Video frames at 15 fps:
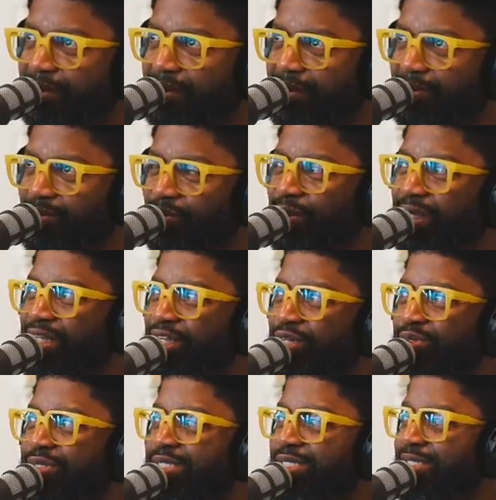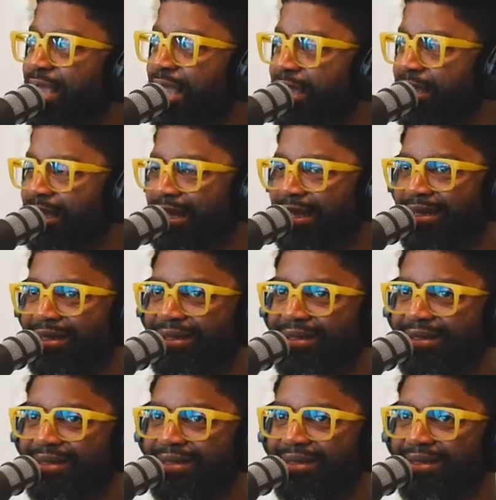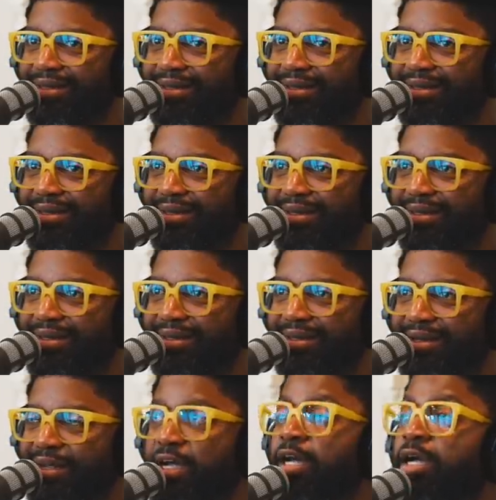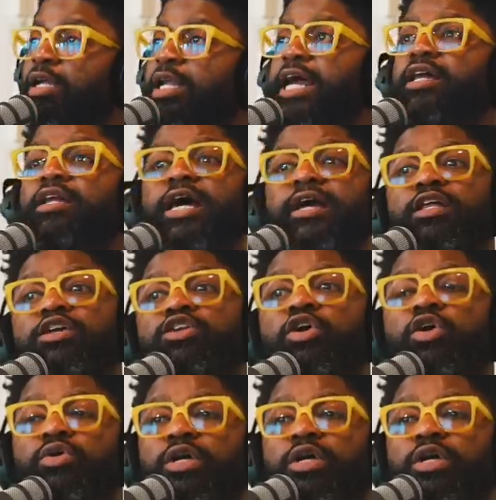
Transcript: What are you saying? Like, like you know,